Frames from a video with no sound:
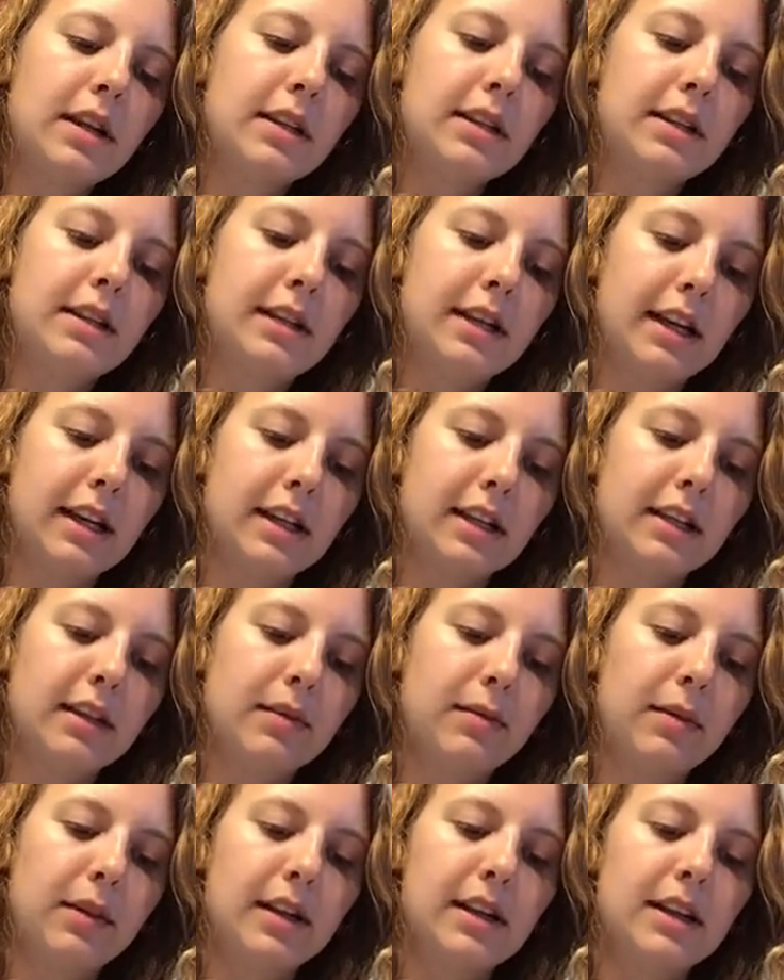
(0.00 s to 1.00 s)
6
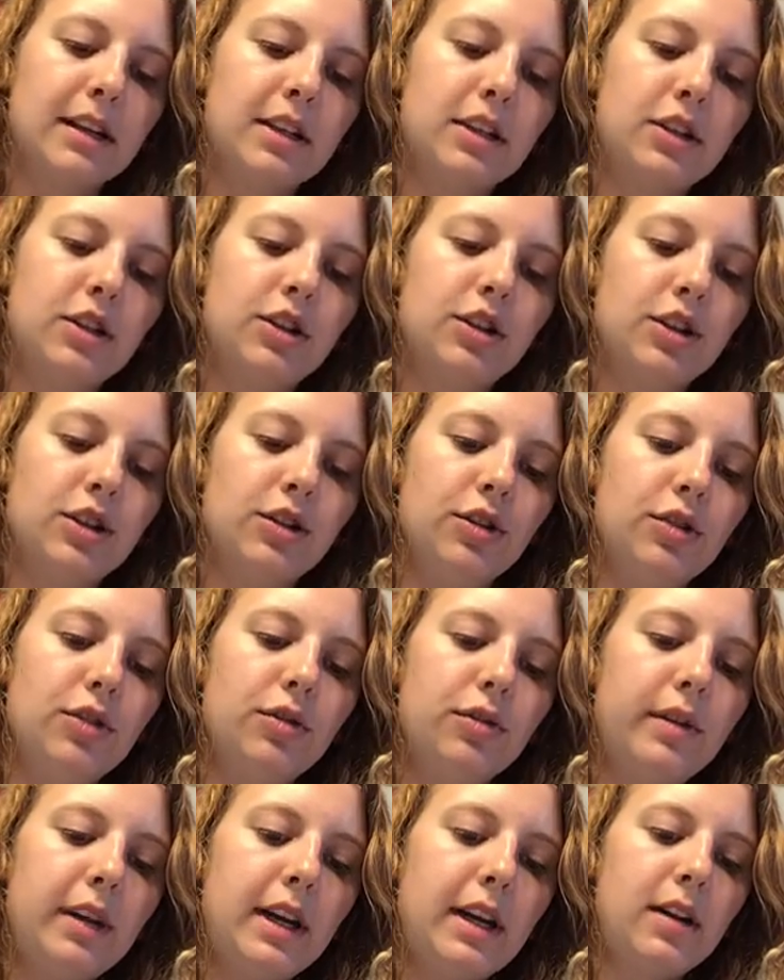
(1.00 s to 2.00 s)
plus
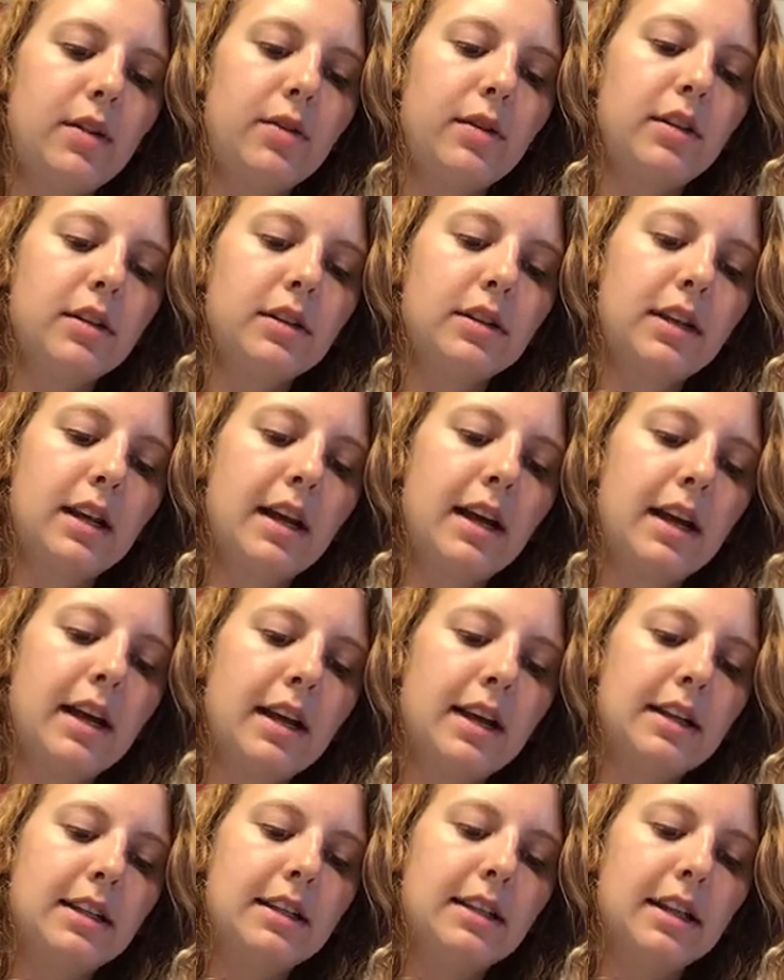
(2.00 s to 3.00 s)
2 equals,
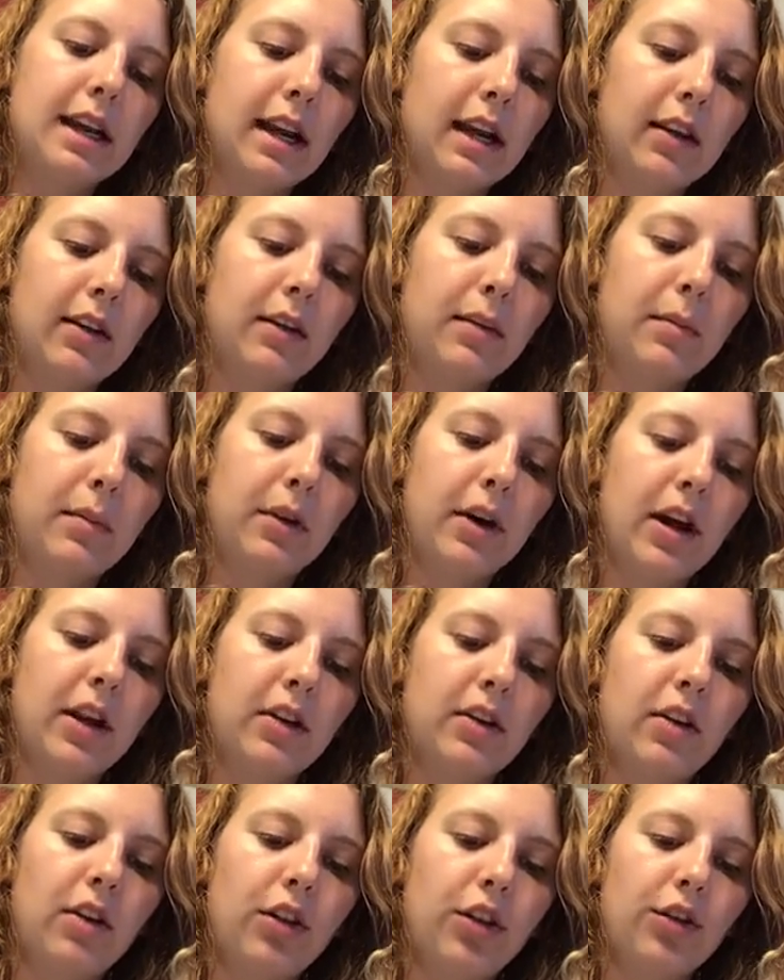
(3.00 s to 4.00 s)
6
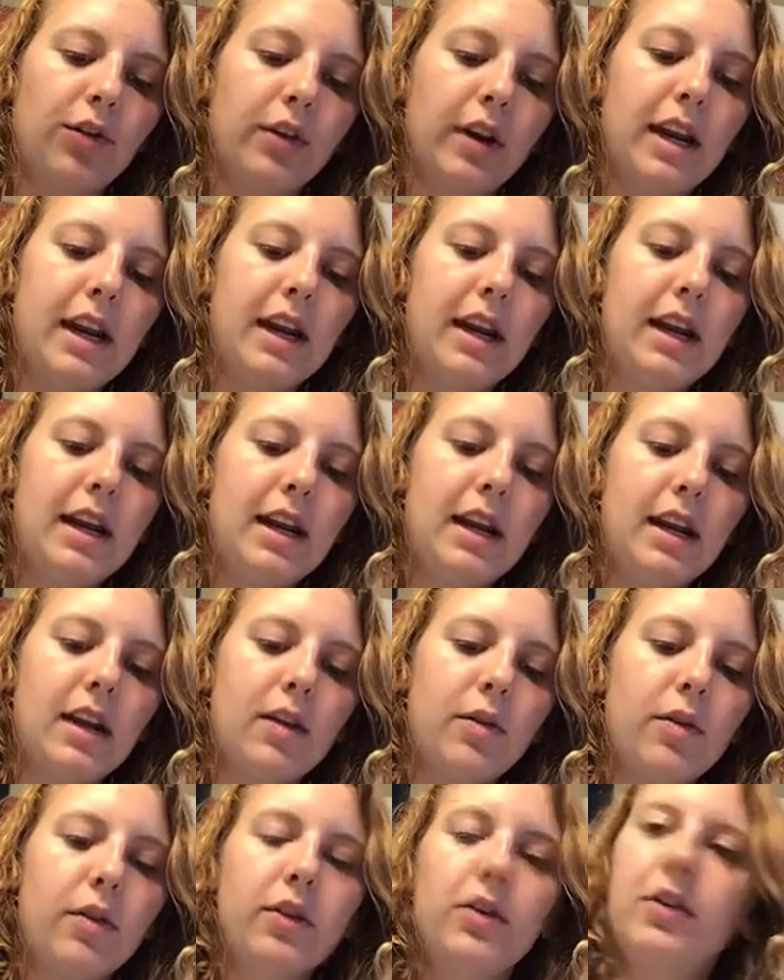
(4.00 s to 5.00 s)
plus 3
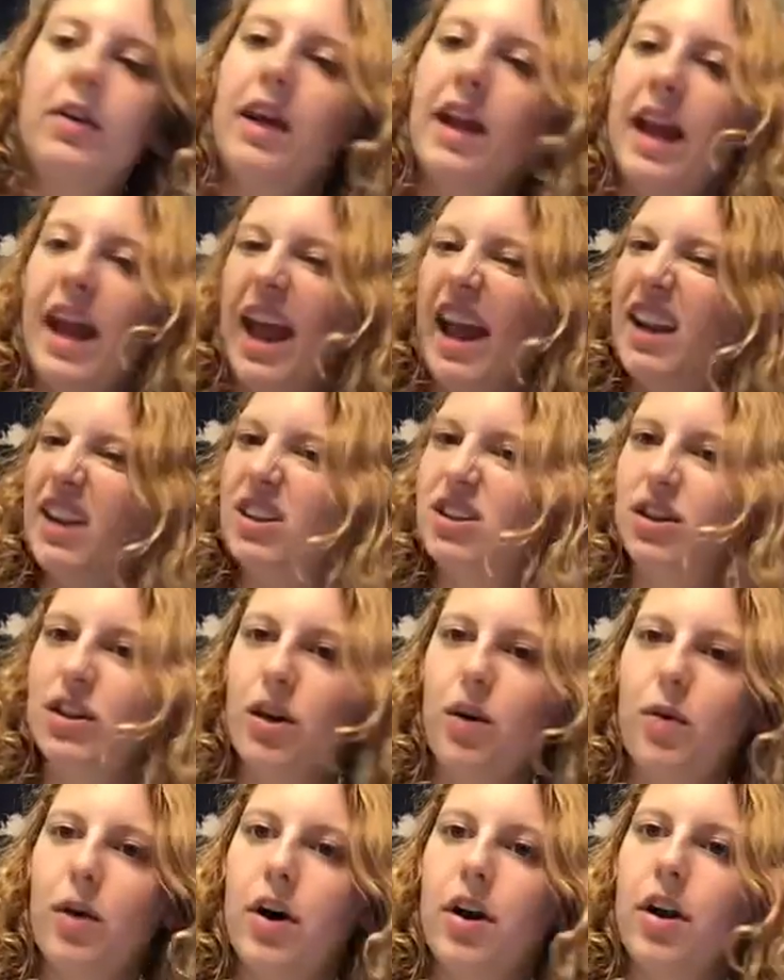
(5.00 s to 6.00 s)
equals, and
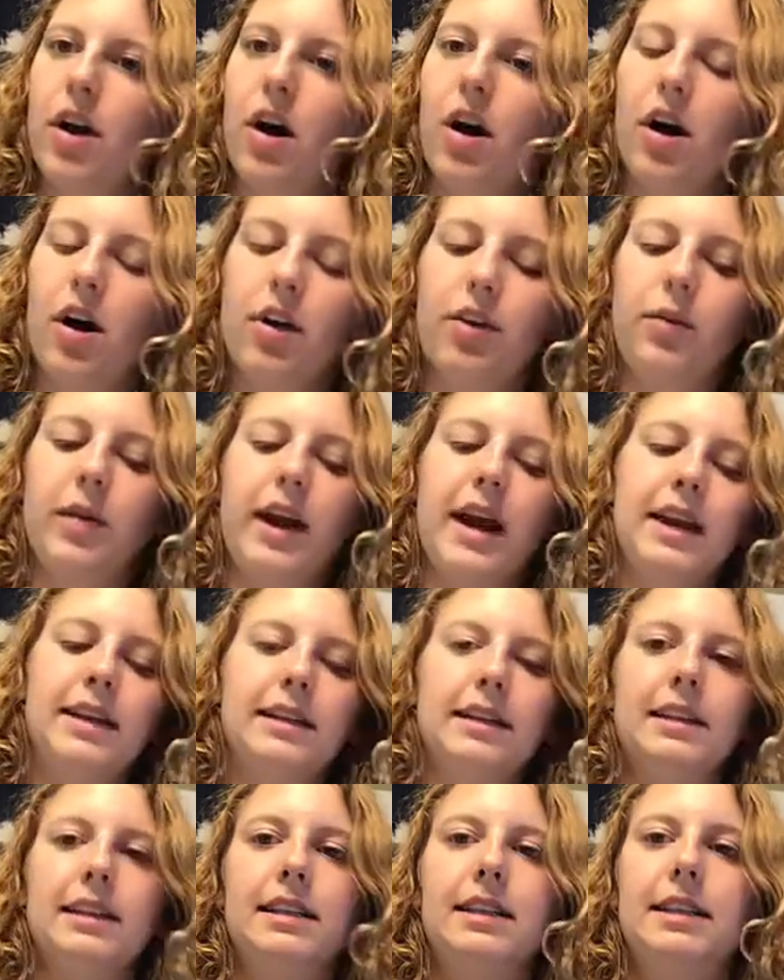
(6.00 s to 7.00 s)
so on all the way
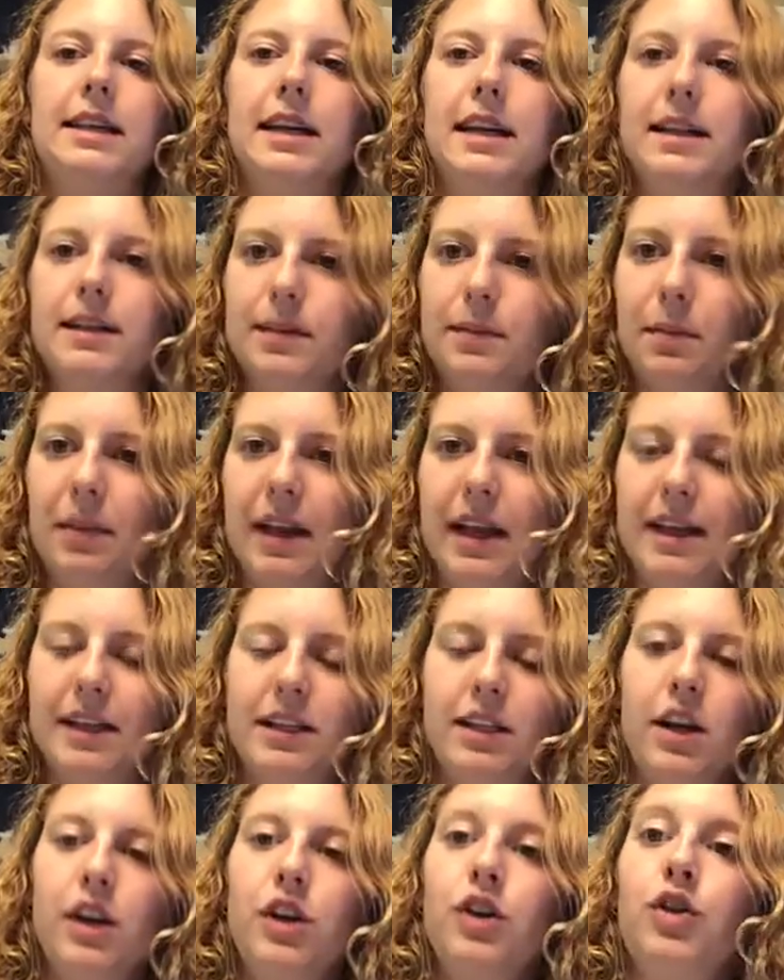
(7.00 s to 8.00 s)
to 6
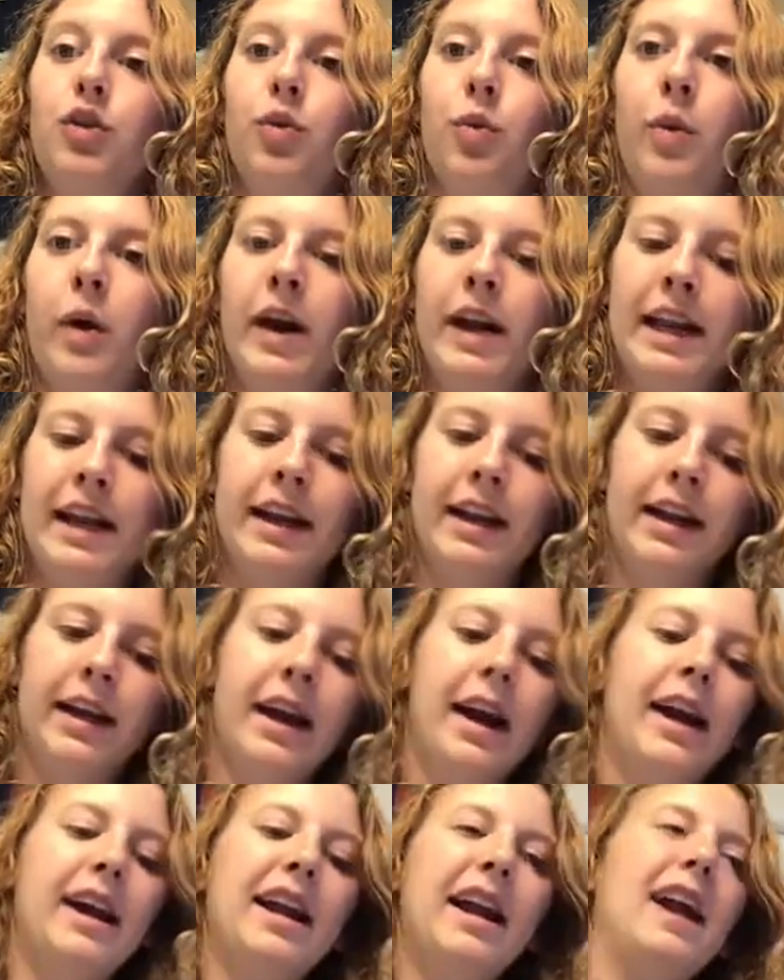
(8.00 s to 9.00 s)
plus 20.
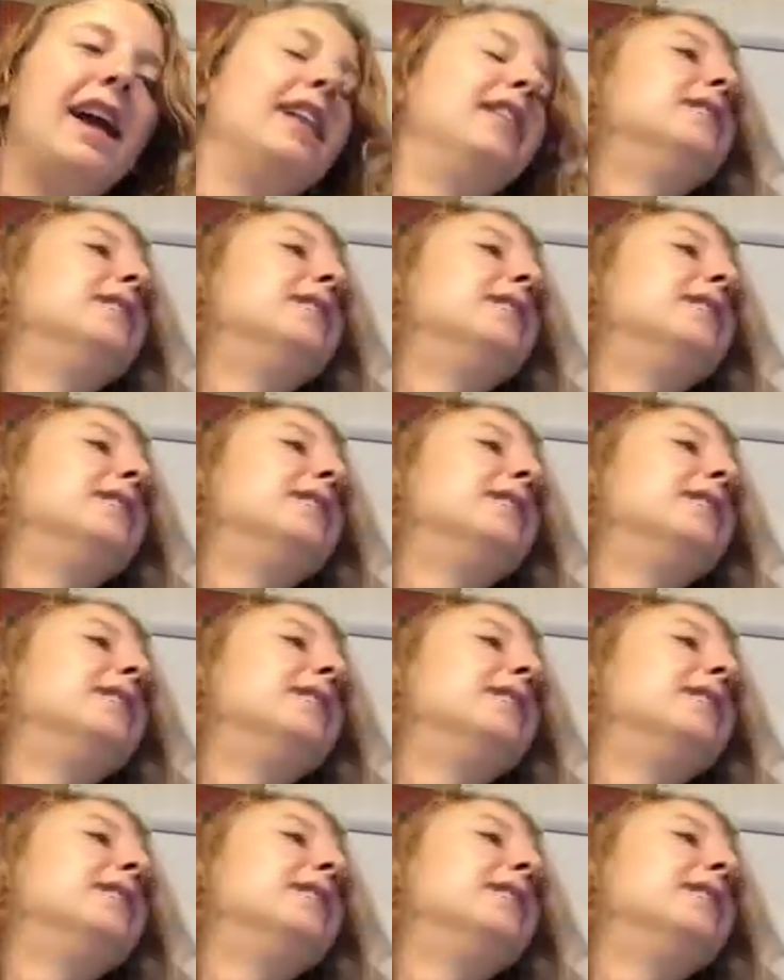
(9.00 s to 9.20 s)
Again,